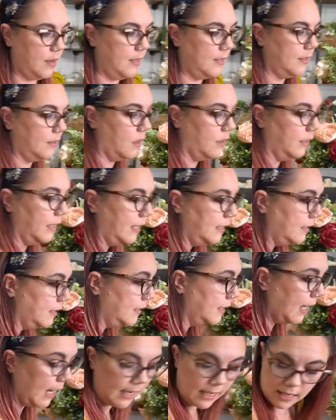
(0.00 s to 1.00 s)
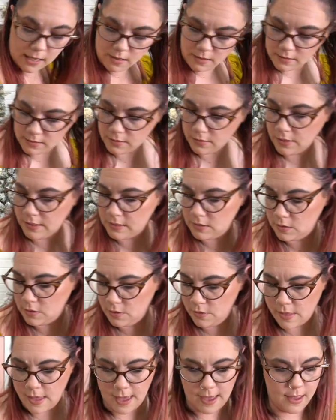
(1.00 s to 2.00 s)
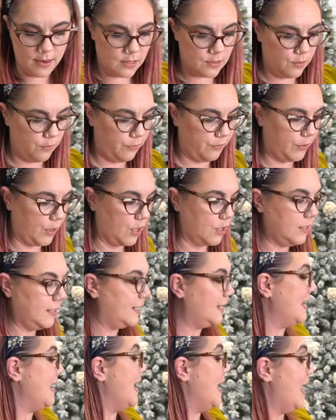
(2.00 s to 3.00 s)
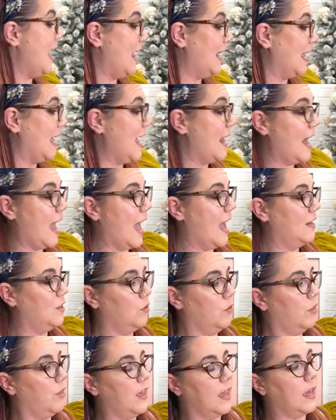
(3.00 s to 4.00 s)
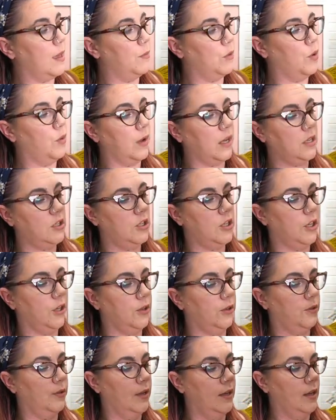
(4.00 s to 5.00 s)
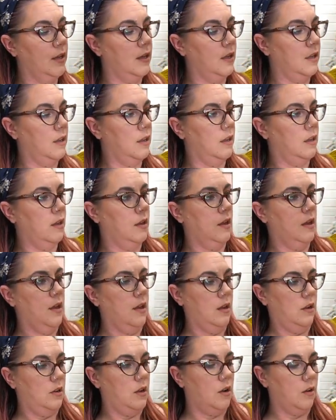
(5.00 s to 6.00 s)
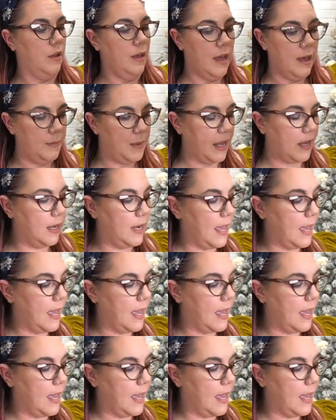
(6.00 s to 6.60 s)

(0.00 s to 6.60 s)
it's all nice and tidy. So let's do that first. And again, I don't think I'm going to, no, I'm not gonna